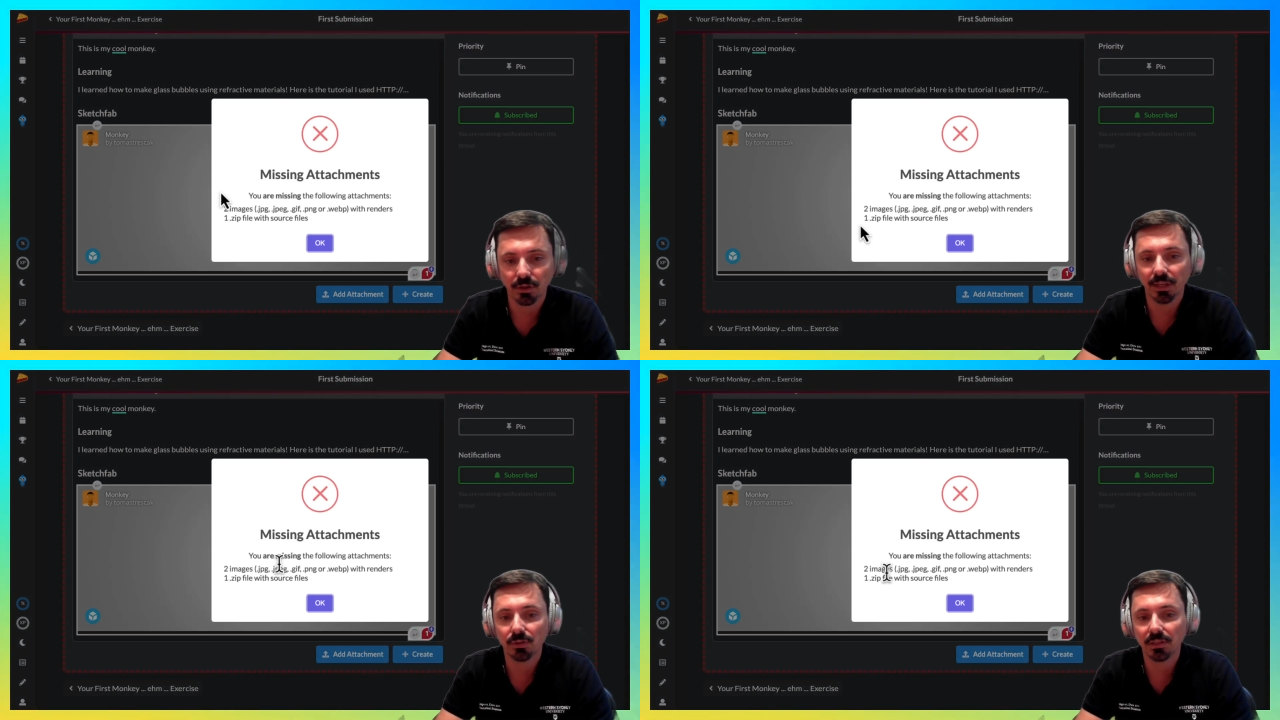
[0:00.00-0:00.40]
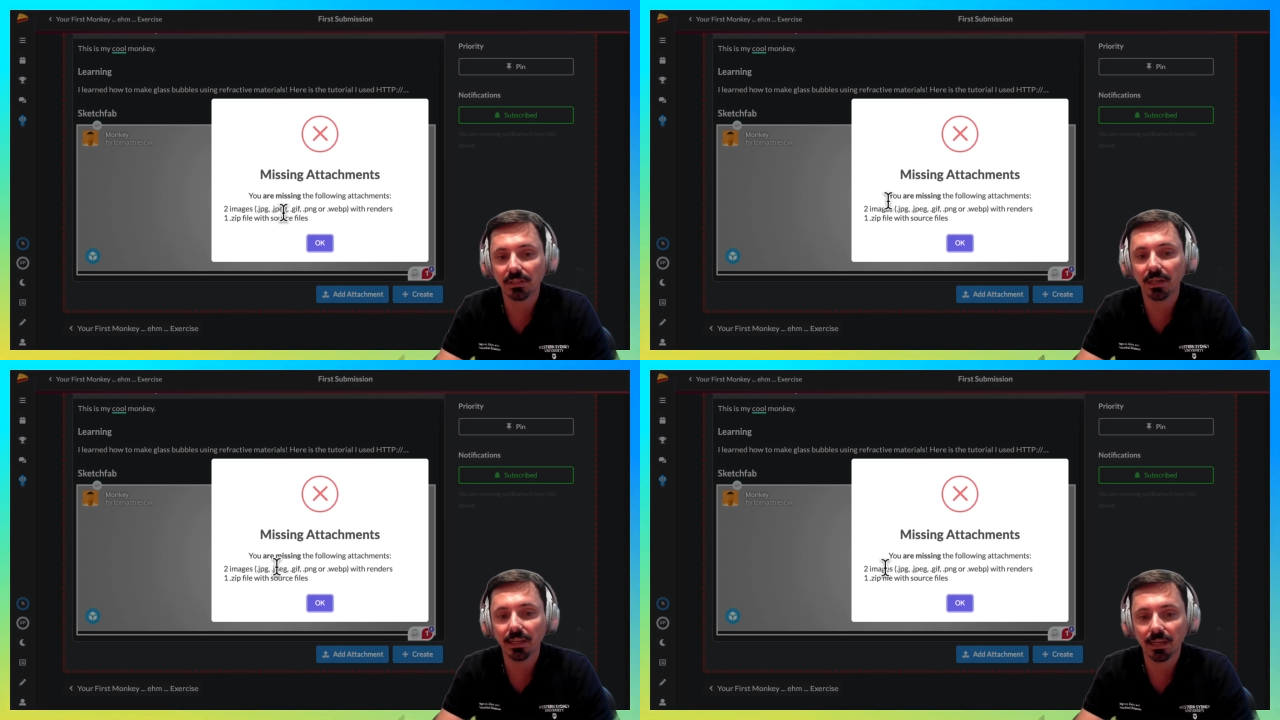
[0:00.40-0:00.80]
Okay, so
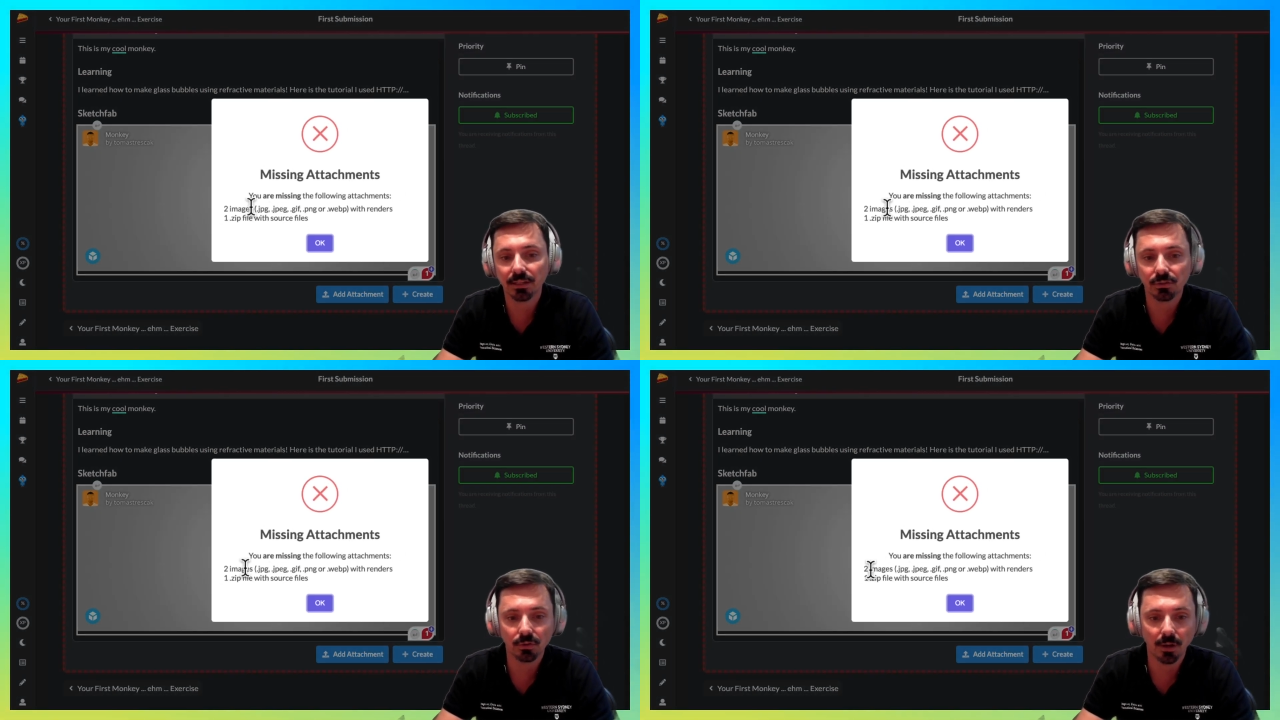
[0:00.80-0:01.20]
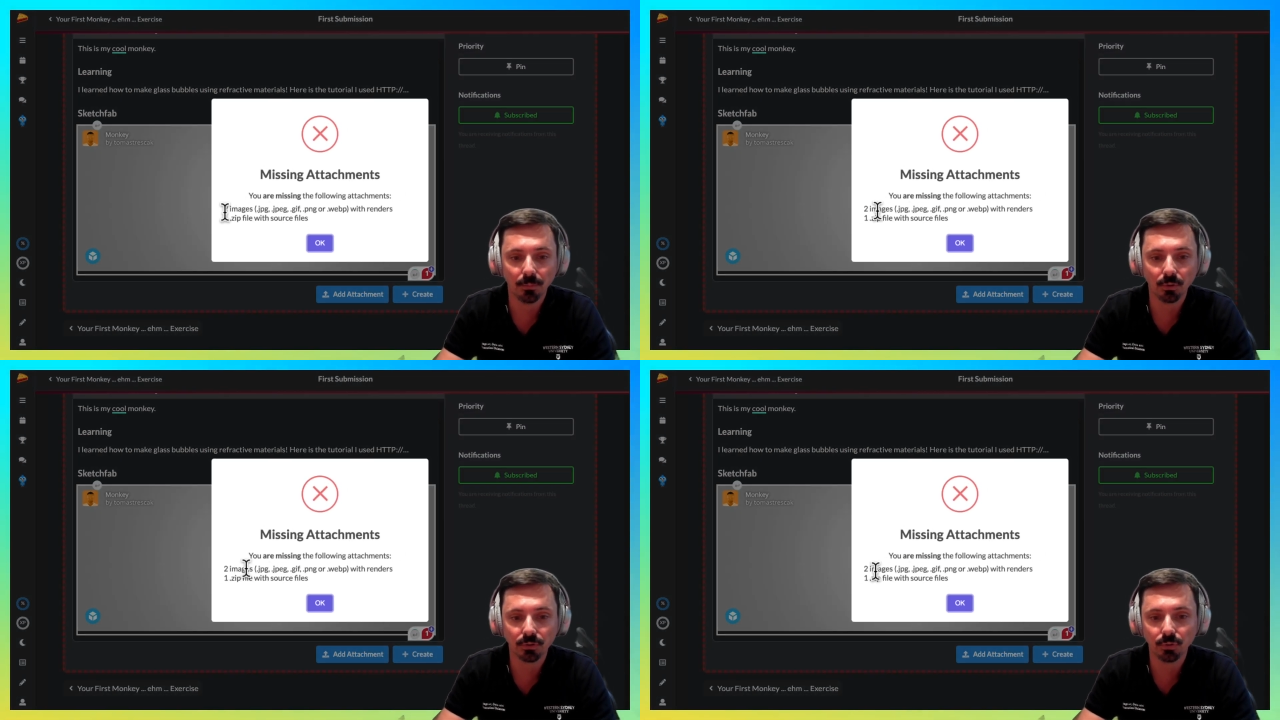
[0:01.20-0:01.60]
it's telling us to
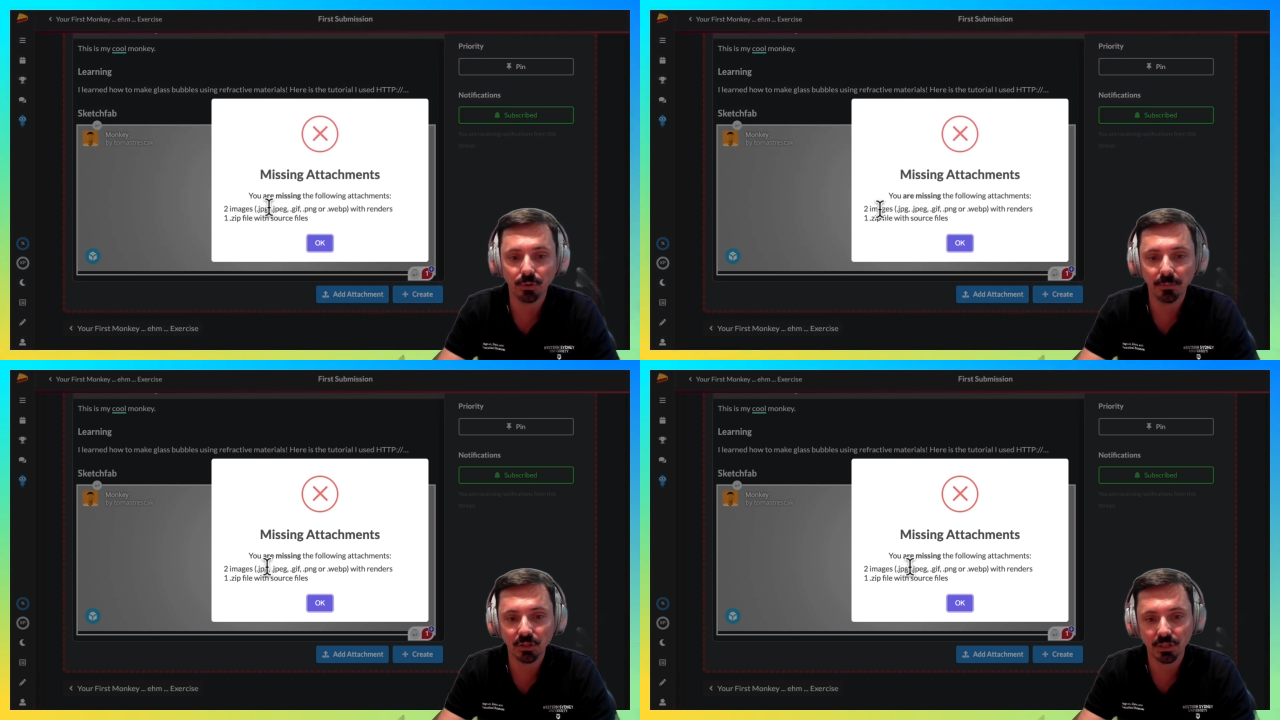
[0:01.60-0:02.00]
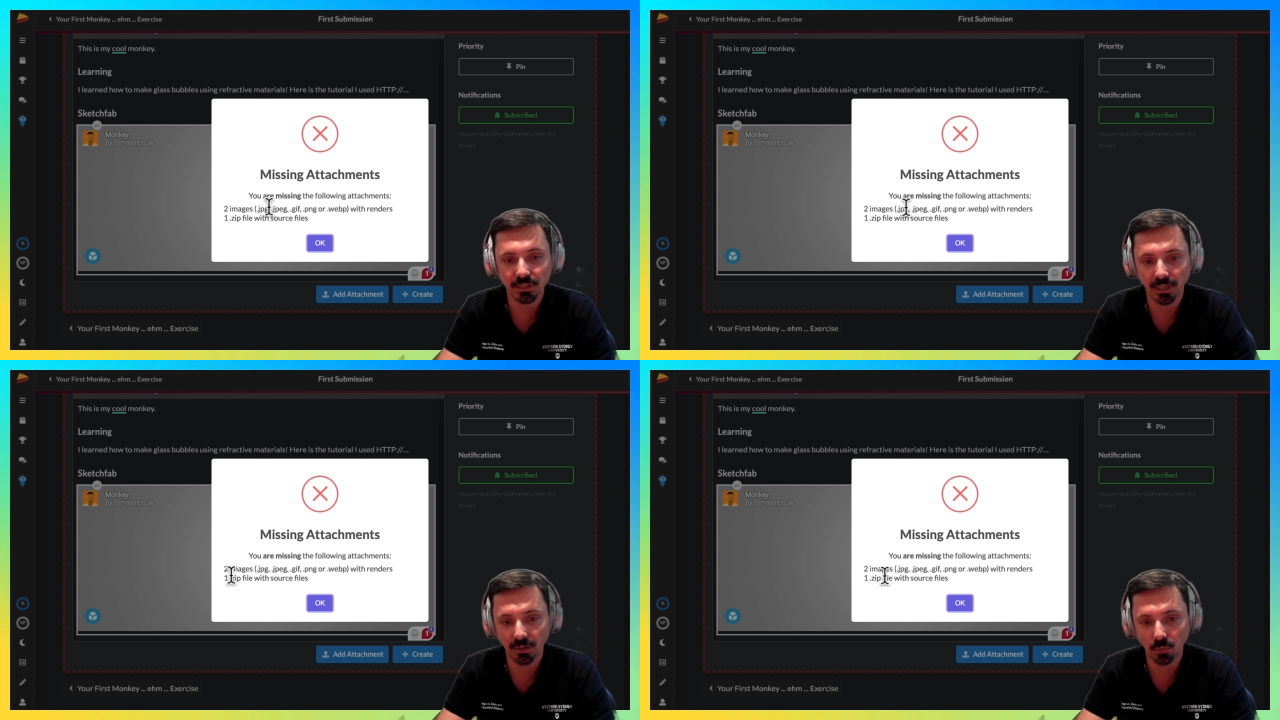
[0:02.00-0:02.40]
upload 2
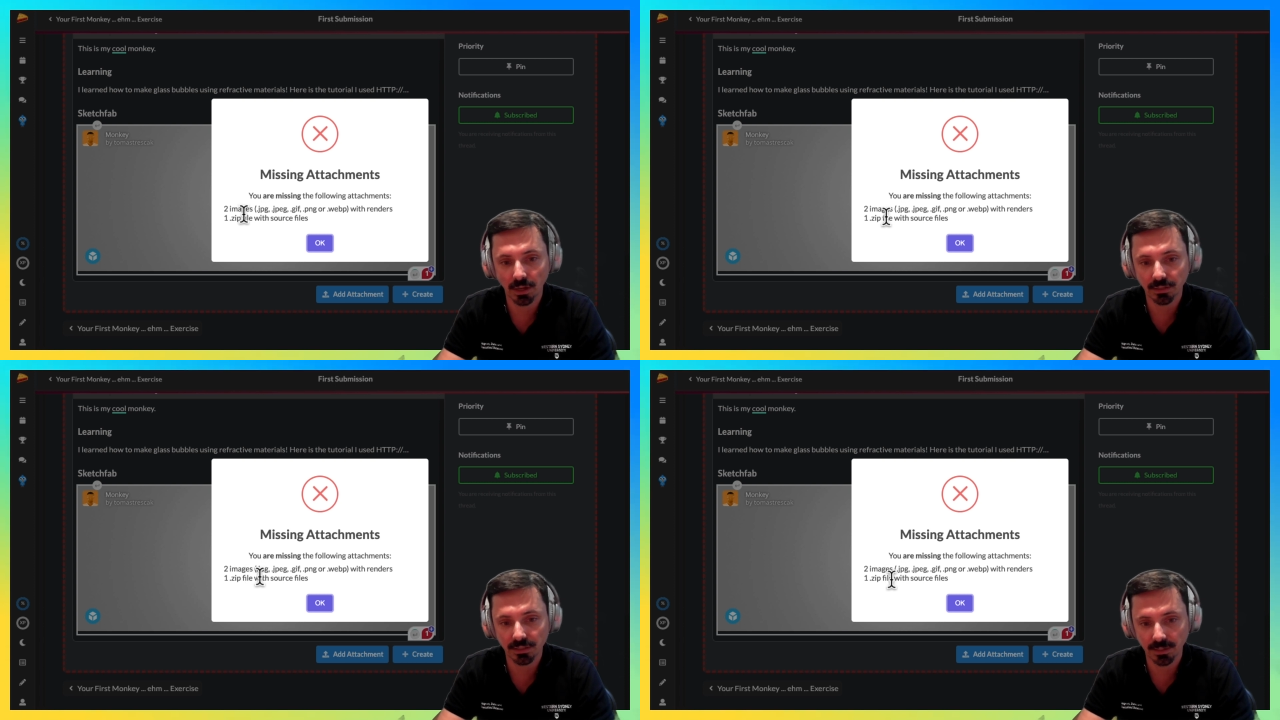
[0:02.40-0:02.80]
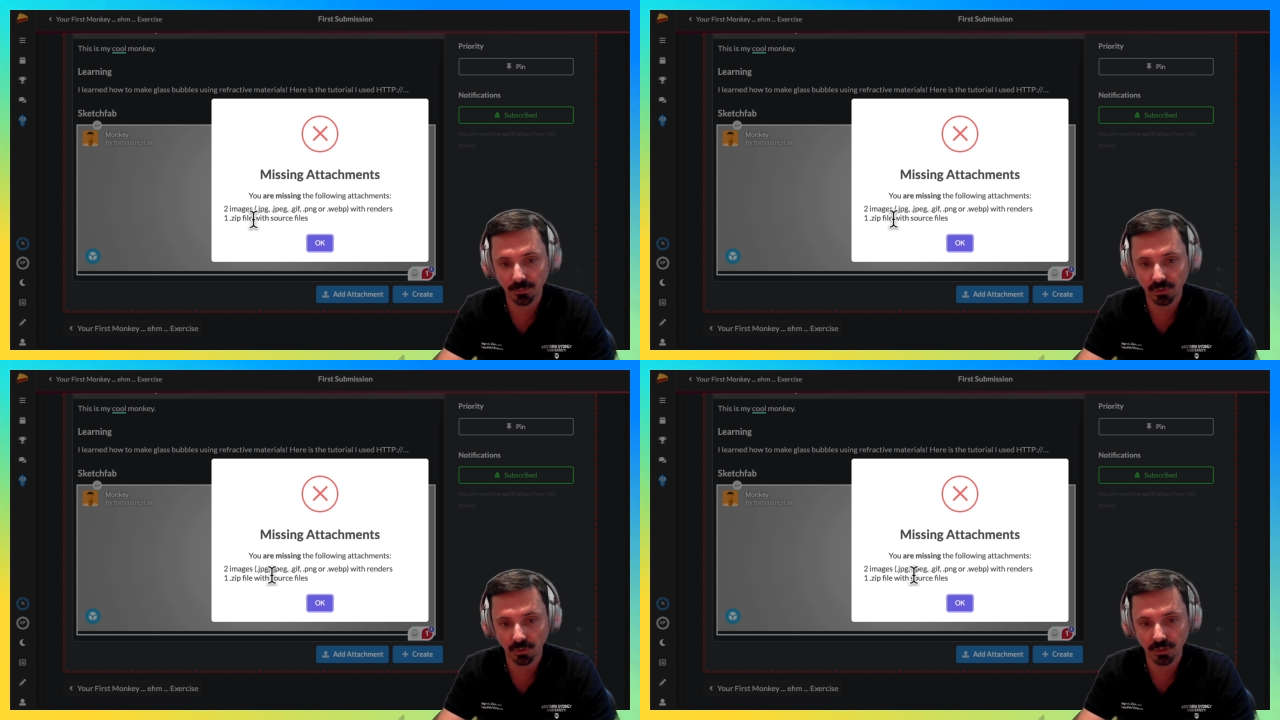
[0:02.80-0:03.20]
images and 1
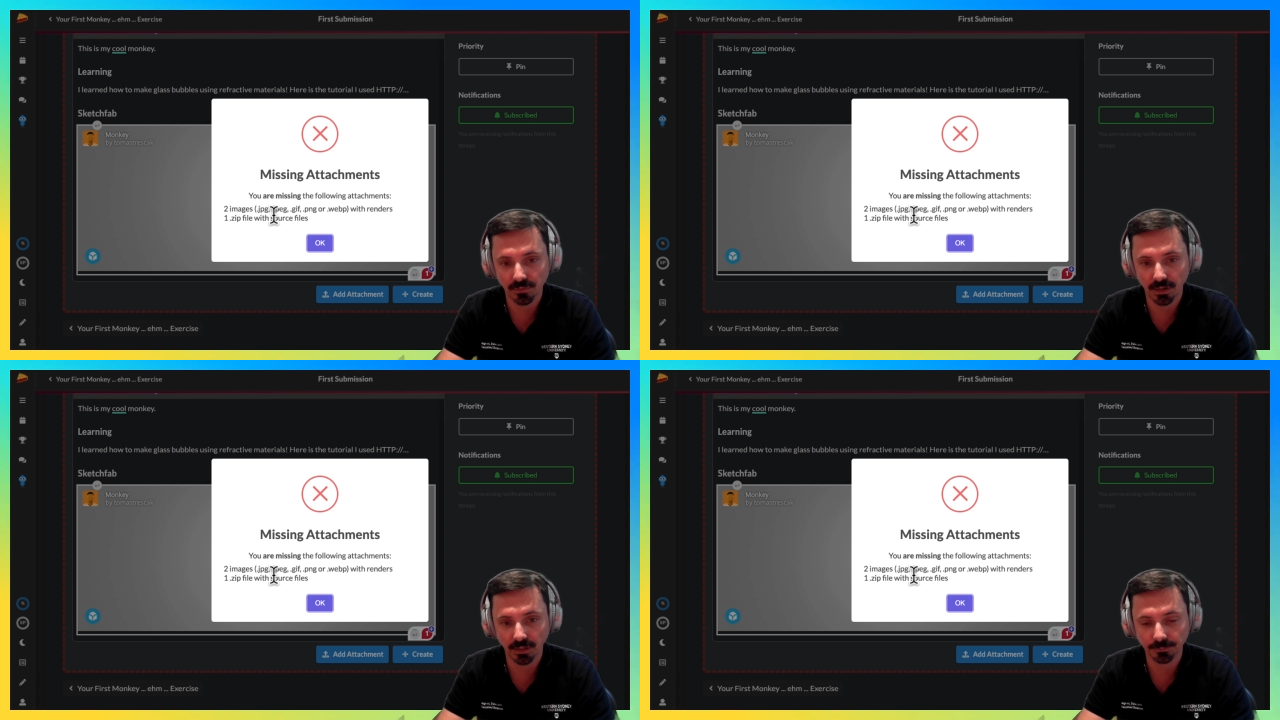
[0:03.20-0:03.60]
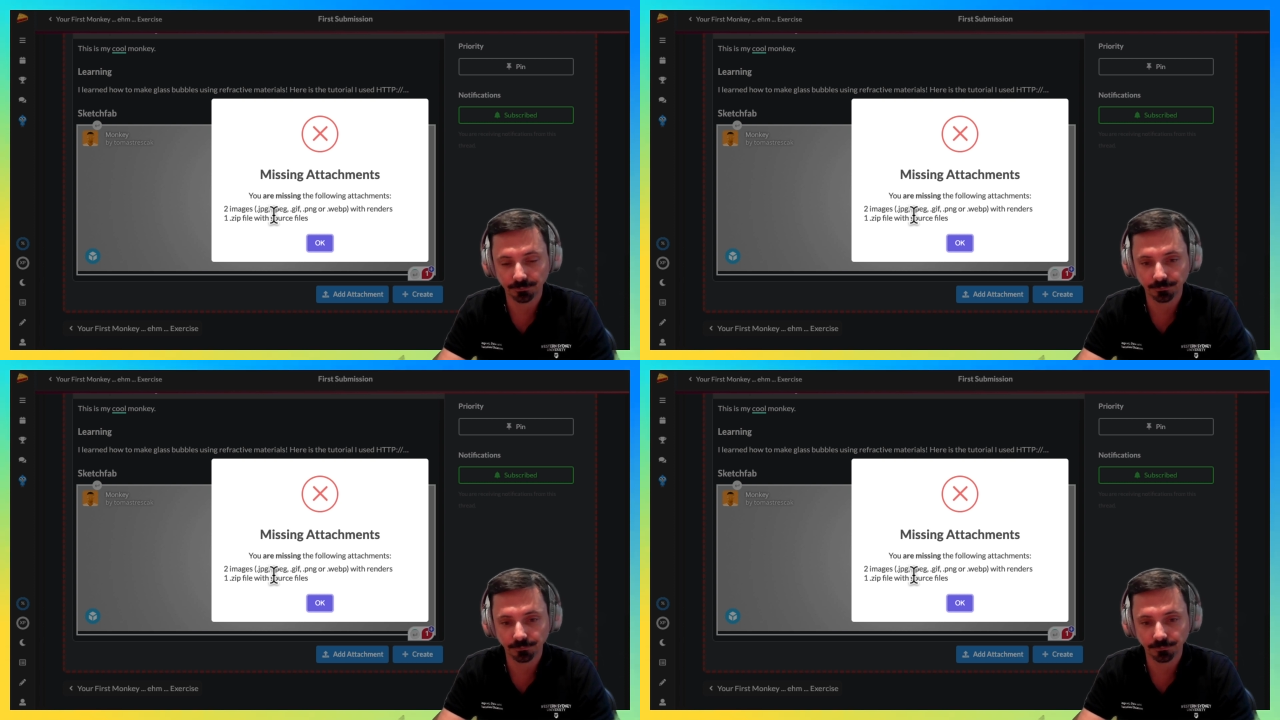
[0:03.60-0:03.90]
zip source file.